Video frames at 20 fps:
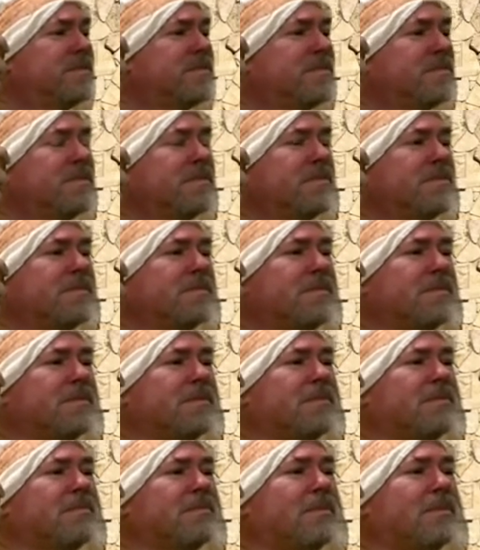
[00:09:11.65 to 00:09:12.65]

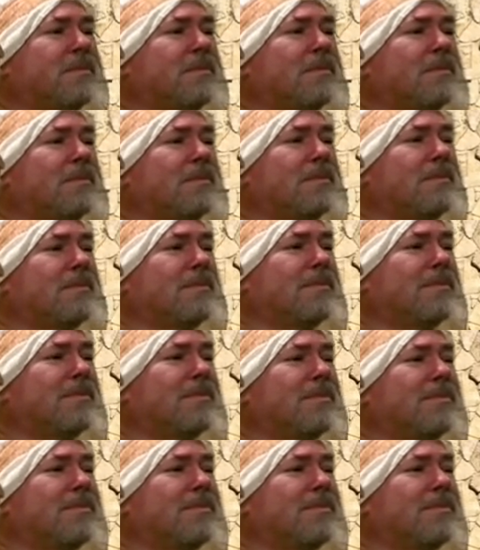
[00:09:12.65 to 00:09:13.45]
No one is speaking in this clip.